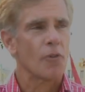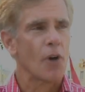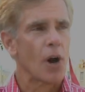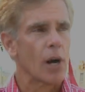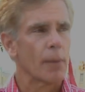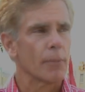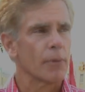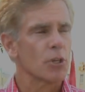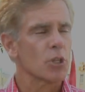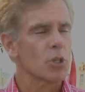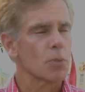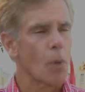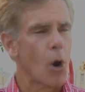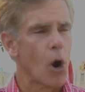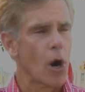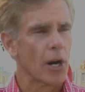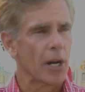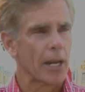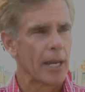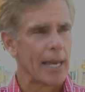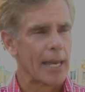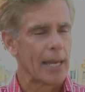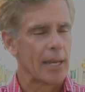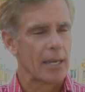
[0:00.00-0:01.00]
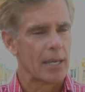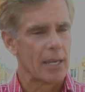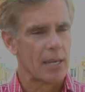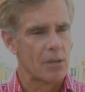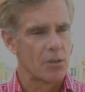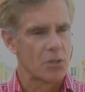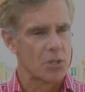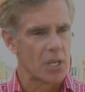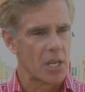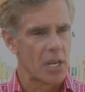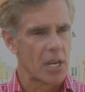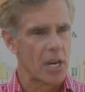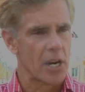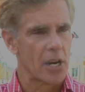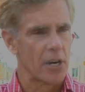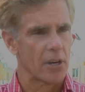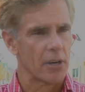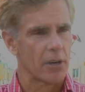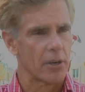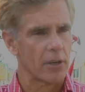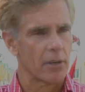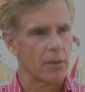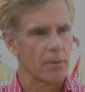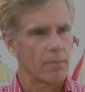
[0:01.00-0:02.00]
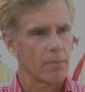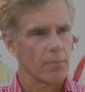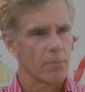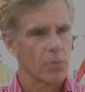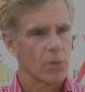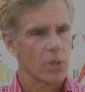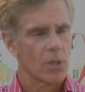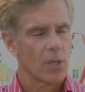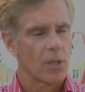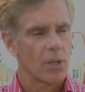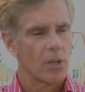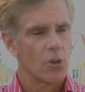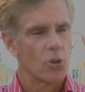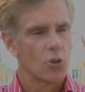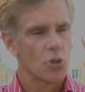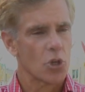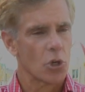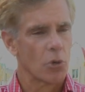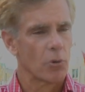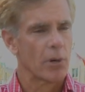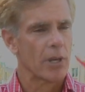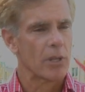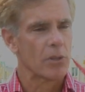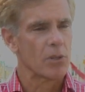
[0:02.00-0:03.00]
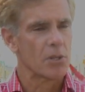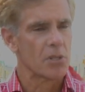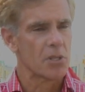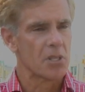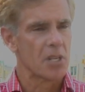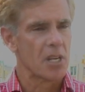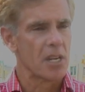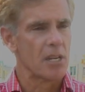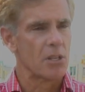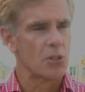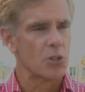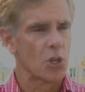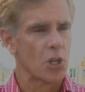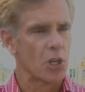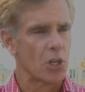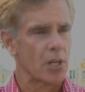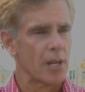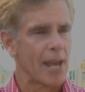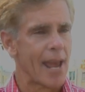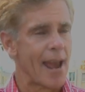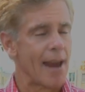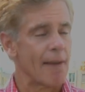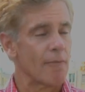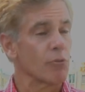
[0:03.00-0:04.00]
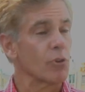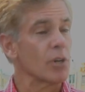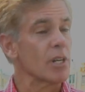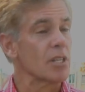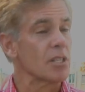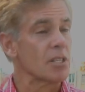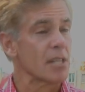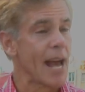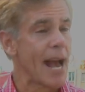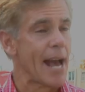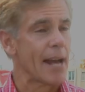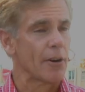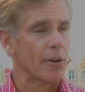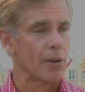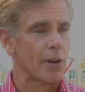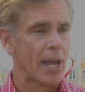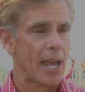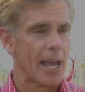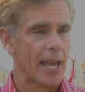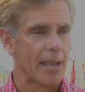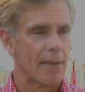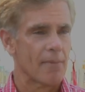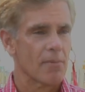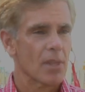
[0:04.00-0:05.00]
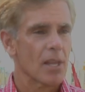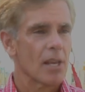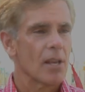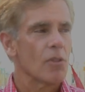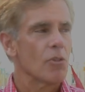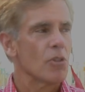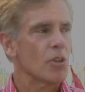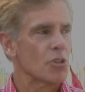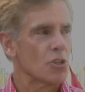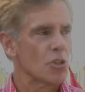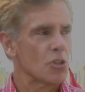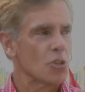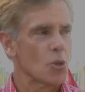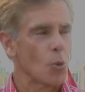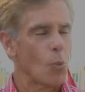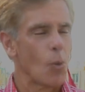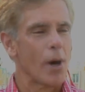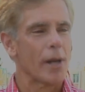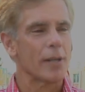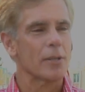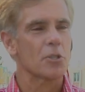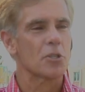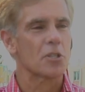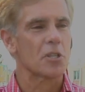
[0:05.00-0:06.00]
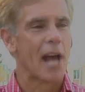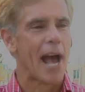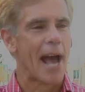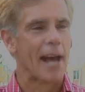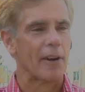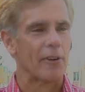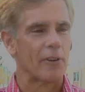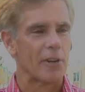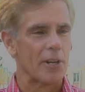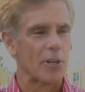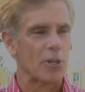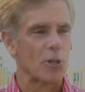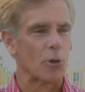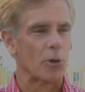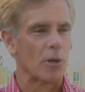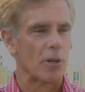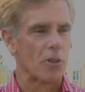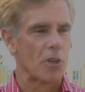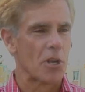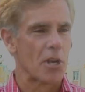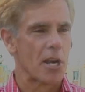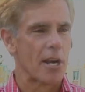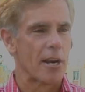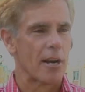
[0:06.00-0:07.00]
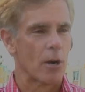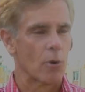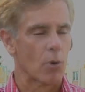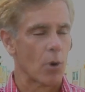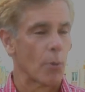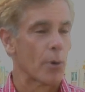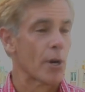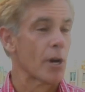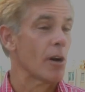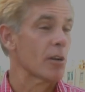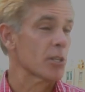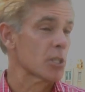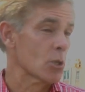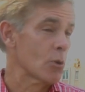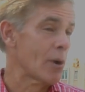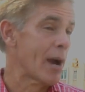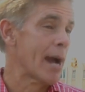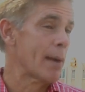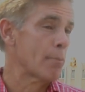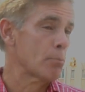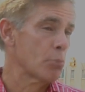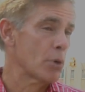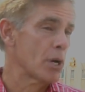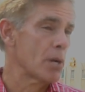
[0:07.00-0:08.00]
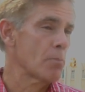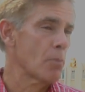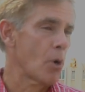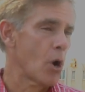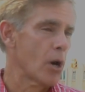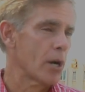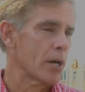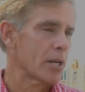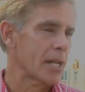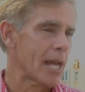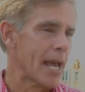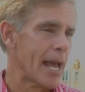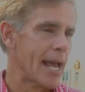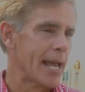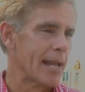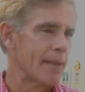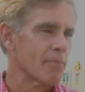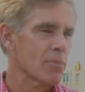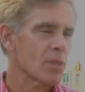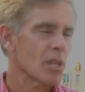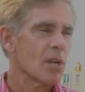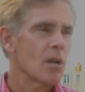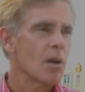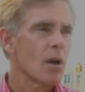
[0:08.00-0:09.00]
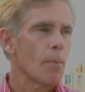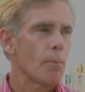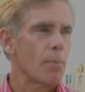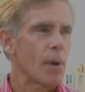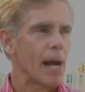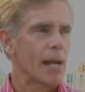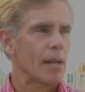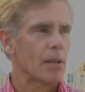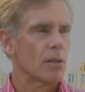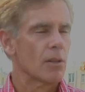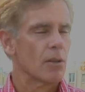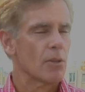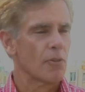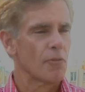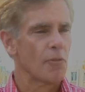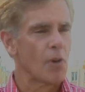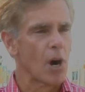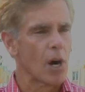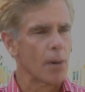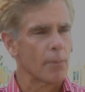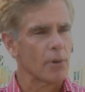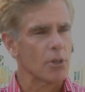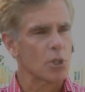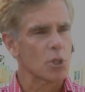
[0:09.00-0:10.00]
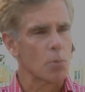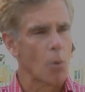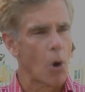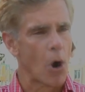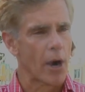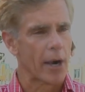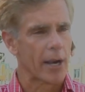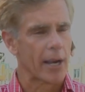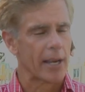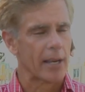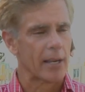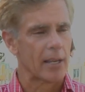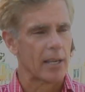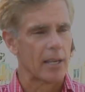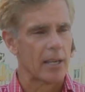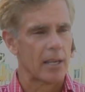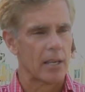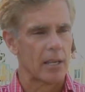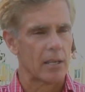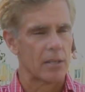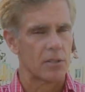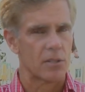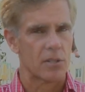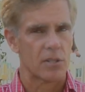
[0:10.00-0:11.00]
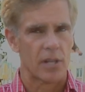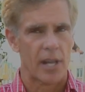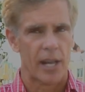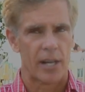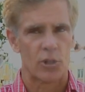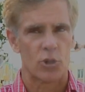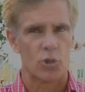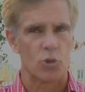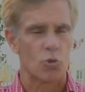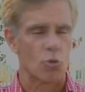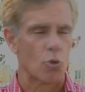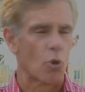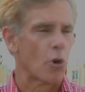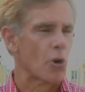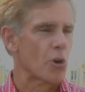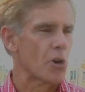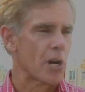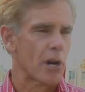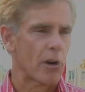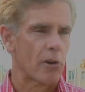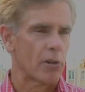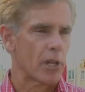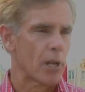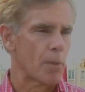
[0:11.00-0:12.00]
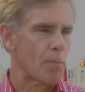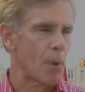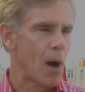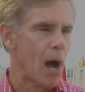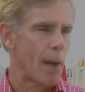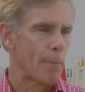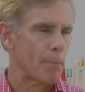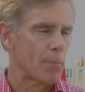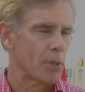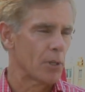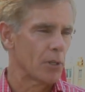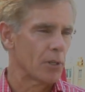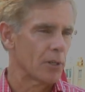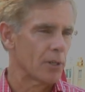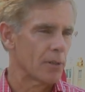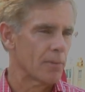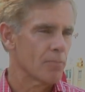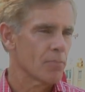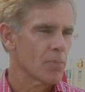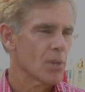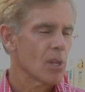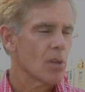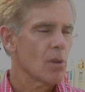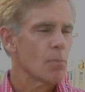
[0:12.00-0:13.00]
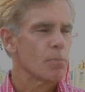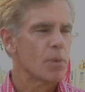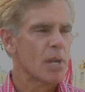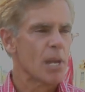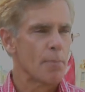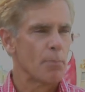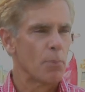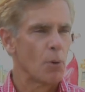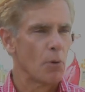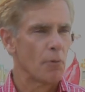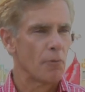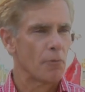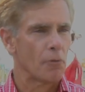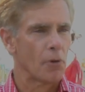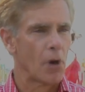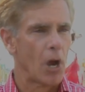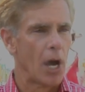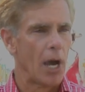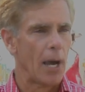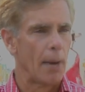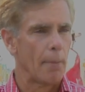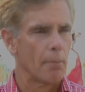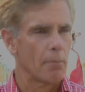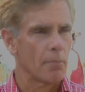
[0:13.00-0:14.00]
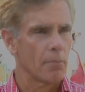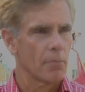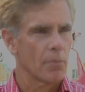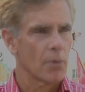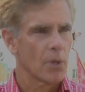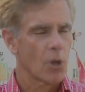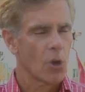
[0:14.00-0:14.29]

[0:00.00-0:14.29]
farmer's market is here during the season every Saturday. This is the one Saturday during the year when we also have Bryn Mawr Day. But the farmer's market is extraordinarily popular. People from